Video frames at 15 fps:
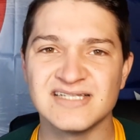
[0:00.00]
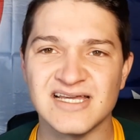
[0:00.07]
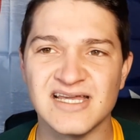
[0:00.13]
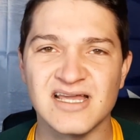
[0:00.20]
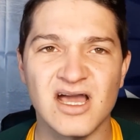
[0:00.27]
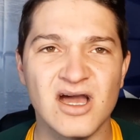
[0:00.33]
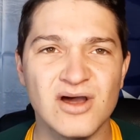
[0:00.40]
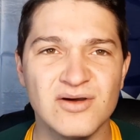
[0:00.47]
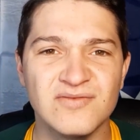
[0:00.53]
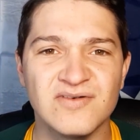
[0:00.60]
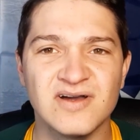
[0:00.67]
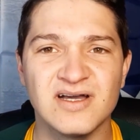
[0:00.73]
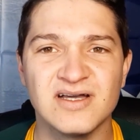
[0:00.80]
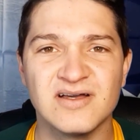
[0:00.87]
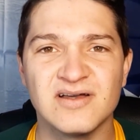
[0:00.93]
take
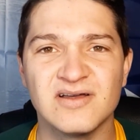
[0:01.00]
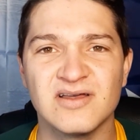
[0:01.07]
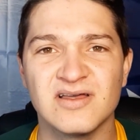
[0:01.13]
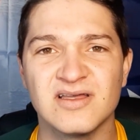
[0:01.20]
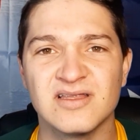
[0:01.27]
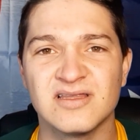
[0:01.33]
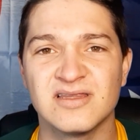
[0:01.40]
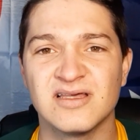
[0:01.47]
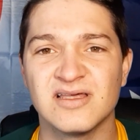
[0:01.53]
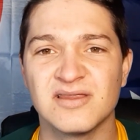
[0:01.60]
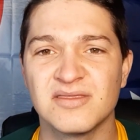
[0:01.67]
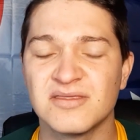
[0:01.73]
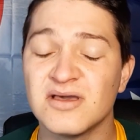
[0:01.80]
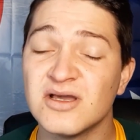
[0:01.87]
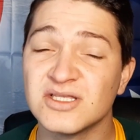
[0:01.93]
over
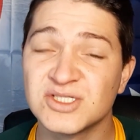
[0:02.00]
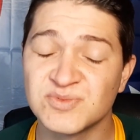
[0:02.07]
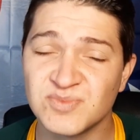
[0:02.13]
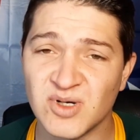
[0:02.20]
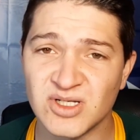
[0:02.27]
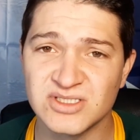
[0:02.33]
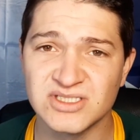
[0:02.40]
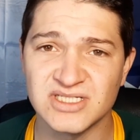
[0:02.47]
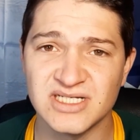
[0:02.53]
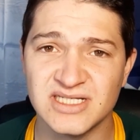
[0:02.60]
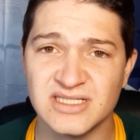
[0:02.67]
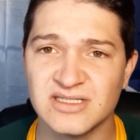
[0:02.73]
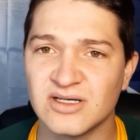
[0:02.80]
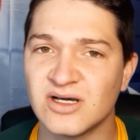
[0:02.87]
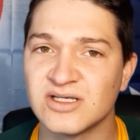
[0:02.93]
the 3rd spot
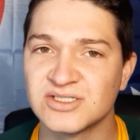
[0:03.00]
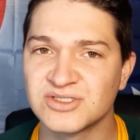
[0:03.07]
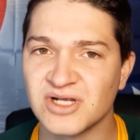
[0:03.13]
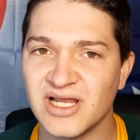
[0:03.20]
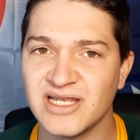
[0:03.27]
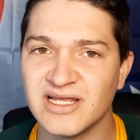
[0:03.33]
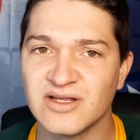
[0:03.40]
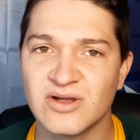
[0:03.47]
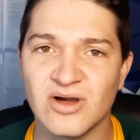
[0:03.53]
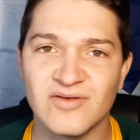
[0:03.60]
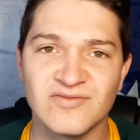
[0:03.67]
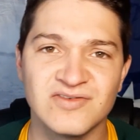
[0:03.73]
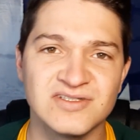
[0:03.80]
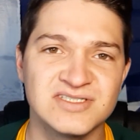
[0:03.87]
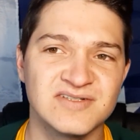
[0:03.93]
in the Australian
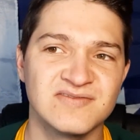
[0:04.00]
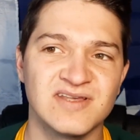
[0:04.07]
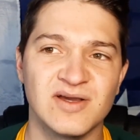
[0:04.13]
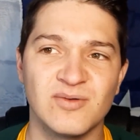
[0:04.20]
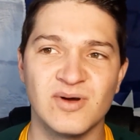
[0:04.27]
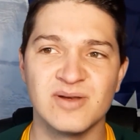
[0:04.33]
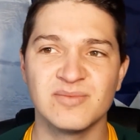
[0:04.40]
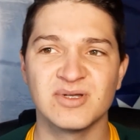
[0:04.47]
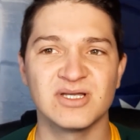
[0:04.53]
conference if they win,